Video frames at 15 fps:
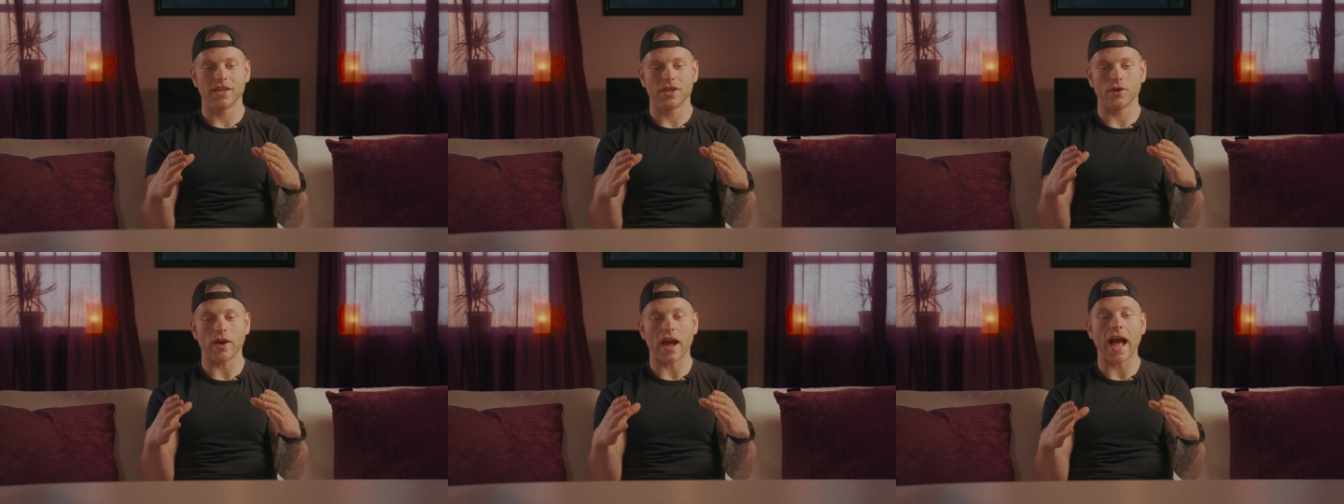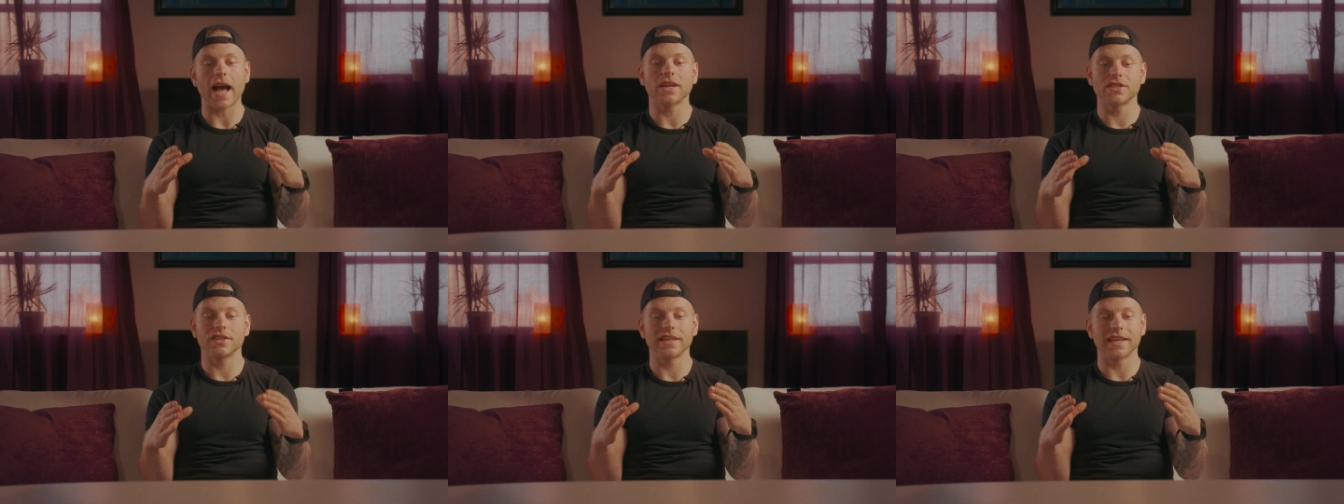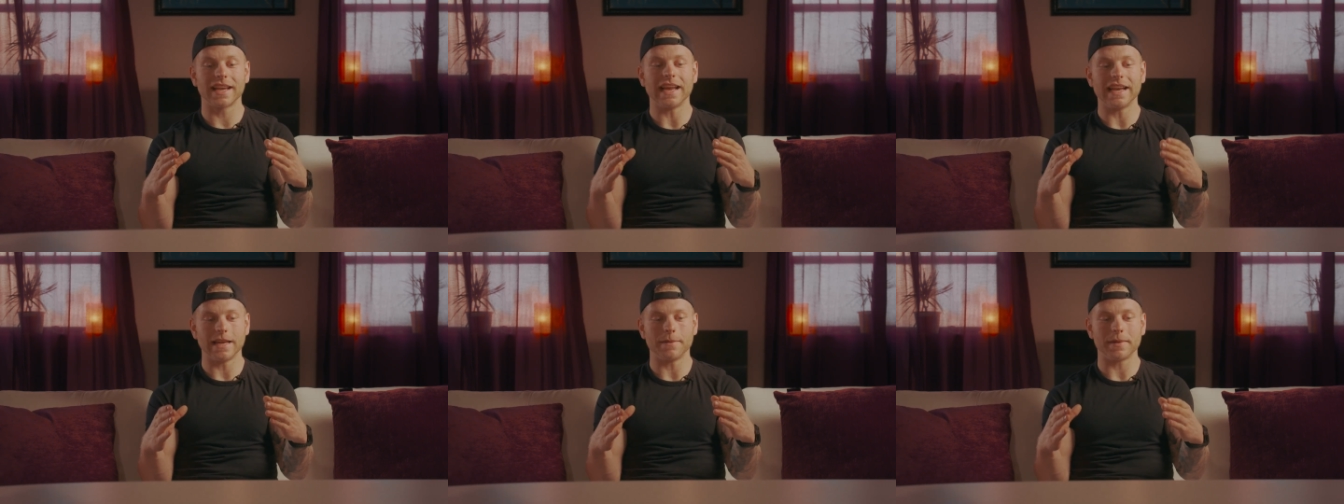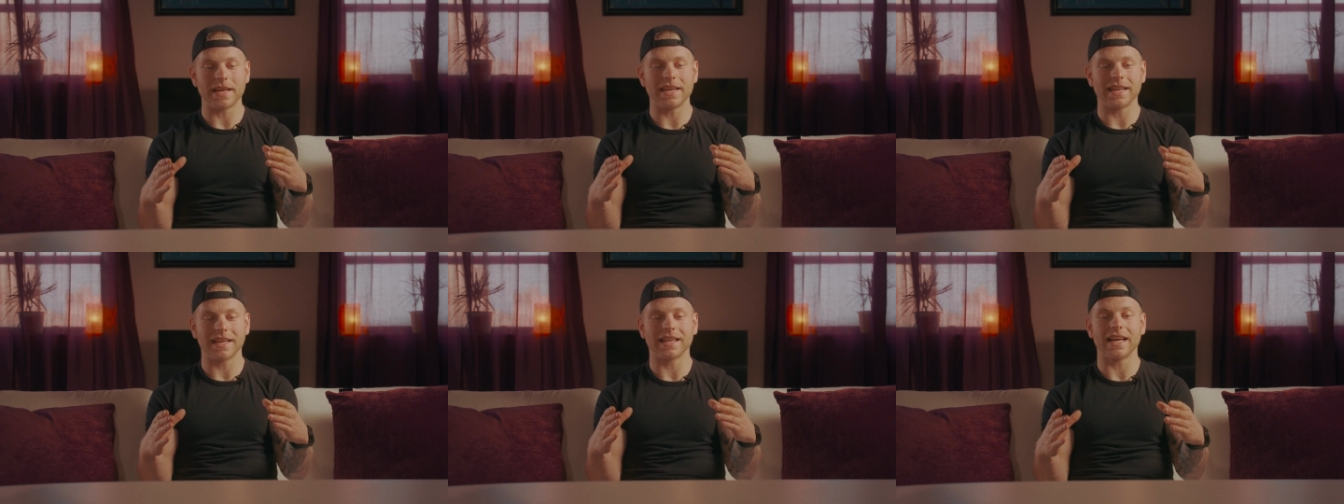you're actually going to end up
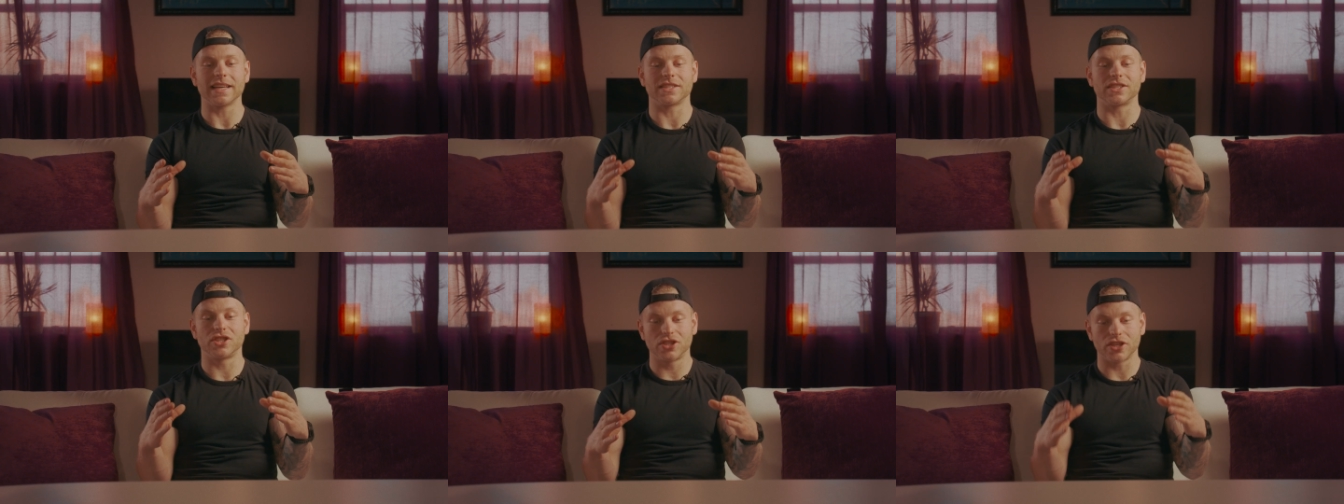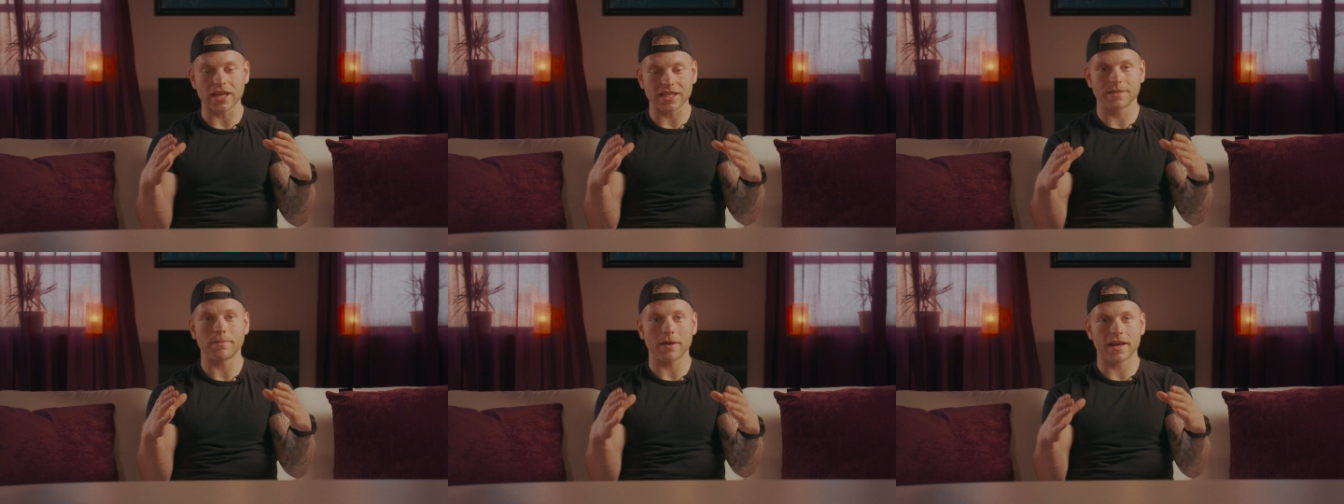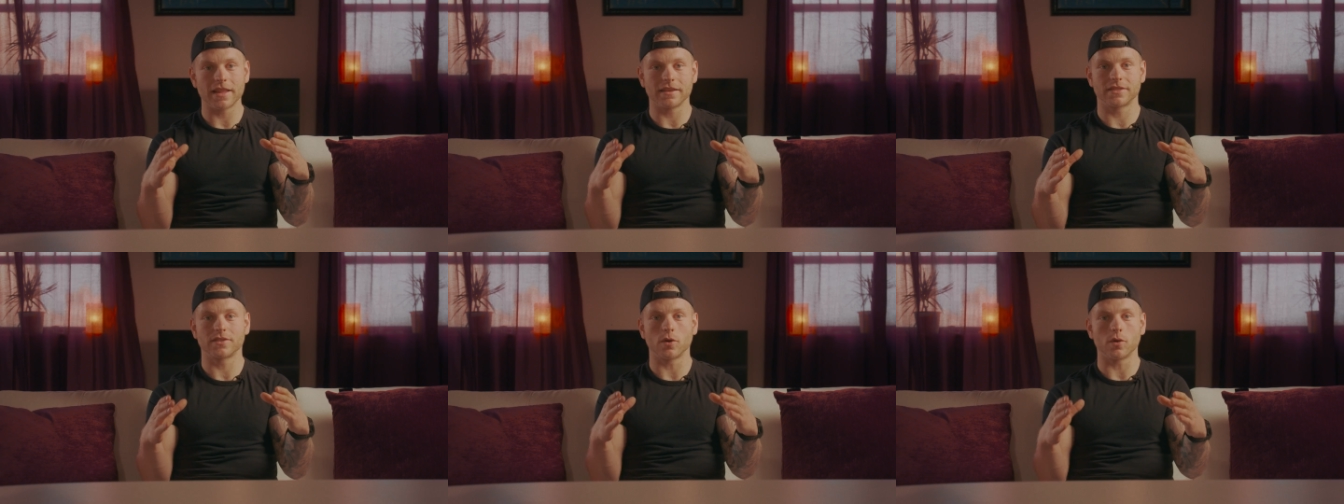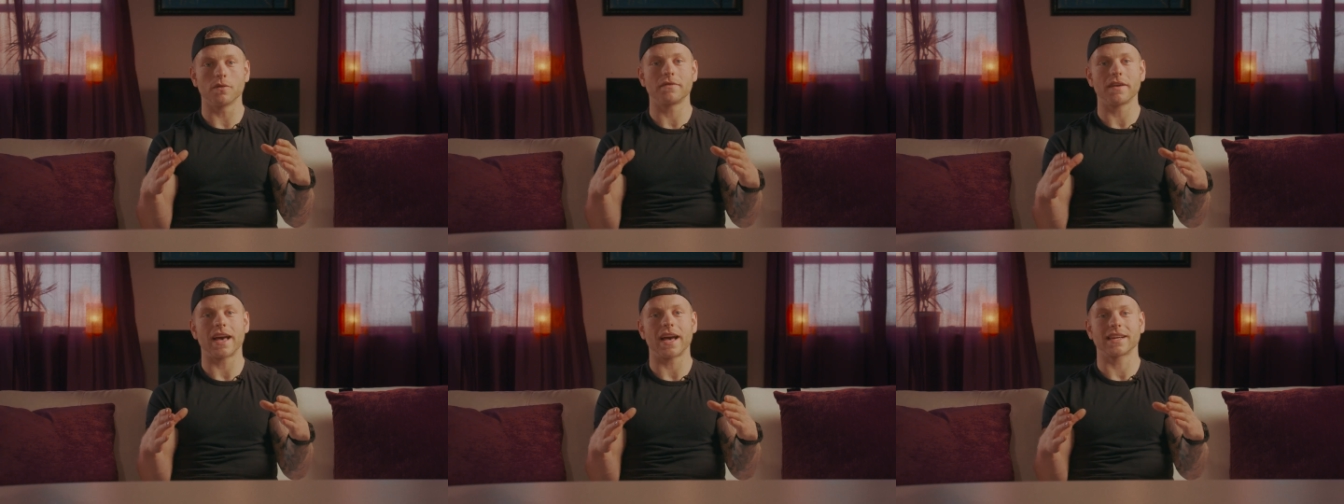eating less just by the sole
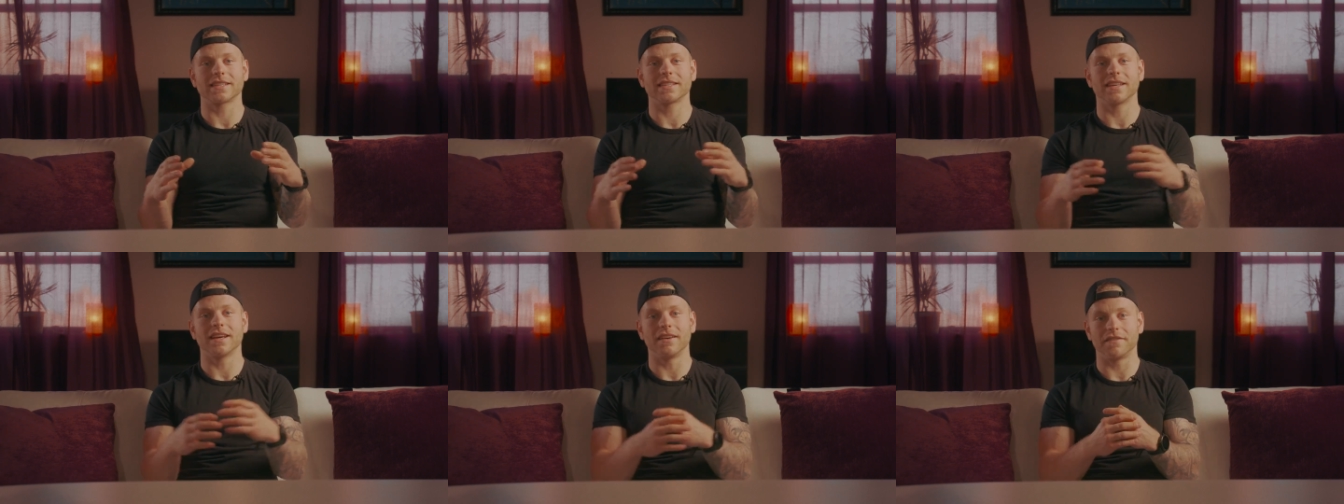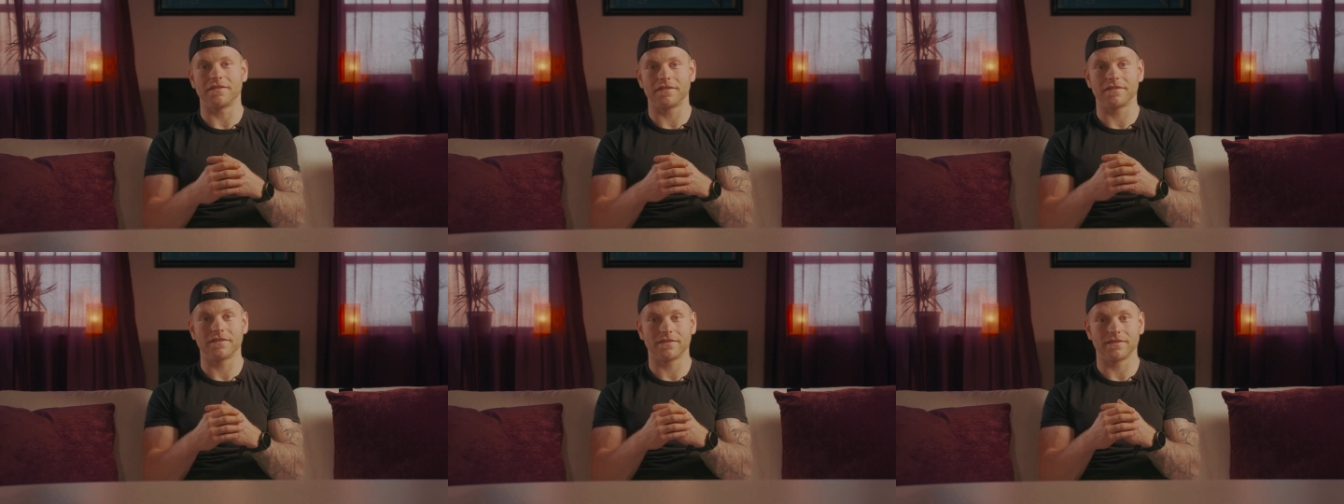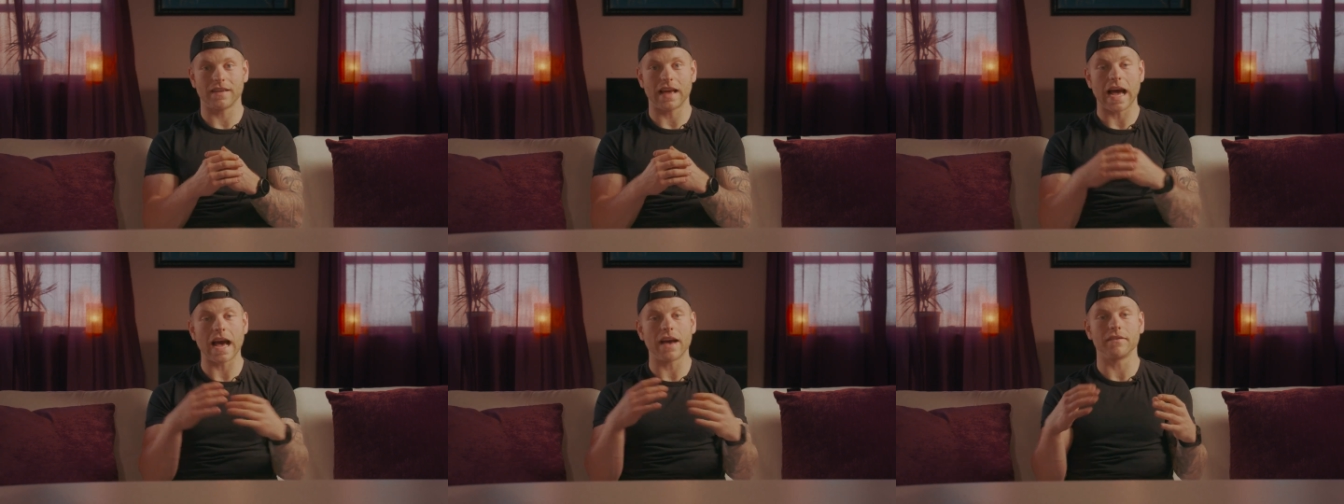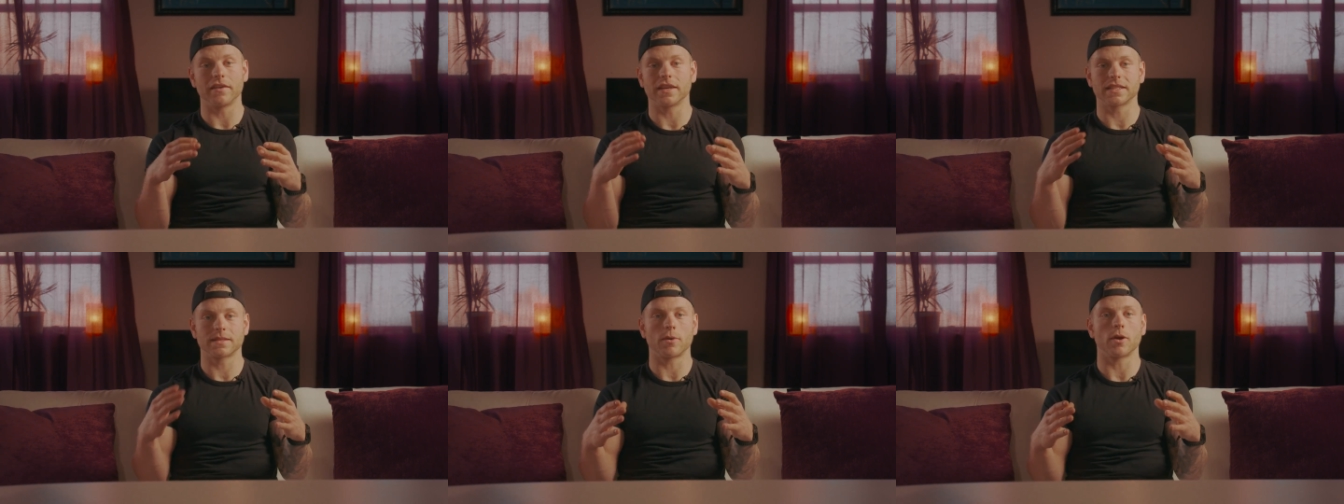fact of
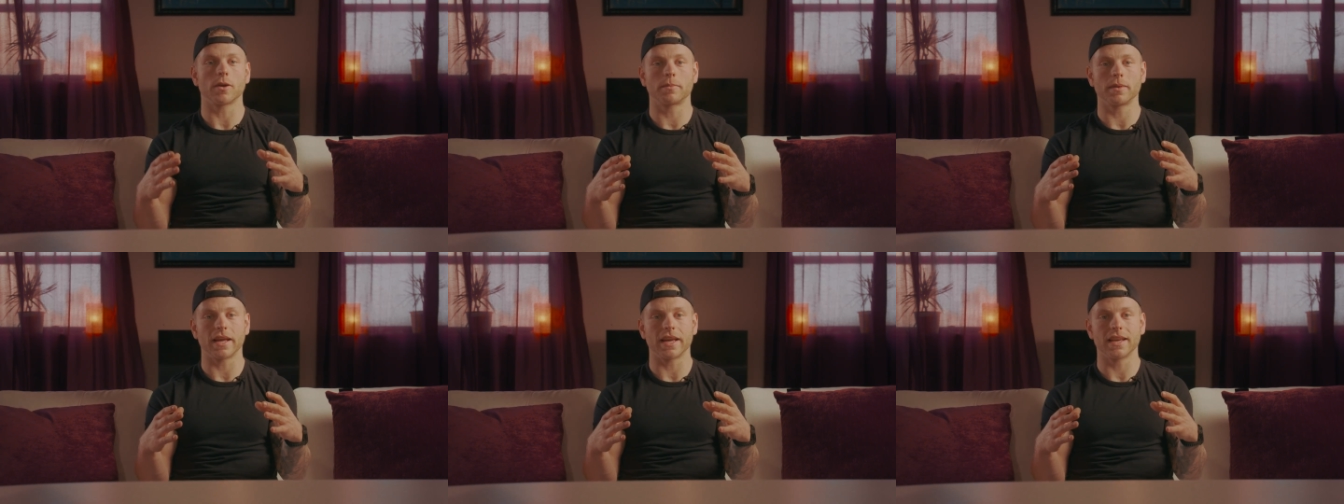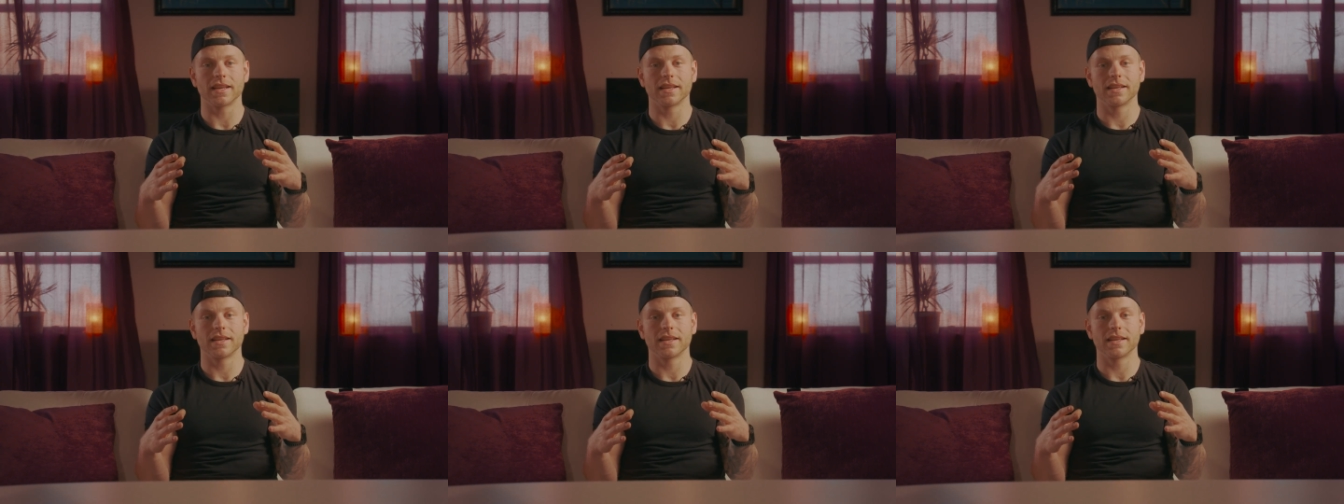having a smaller plate.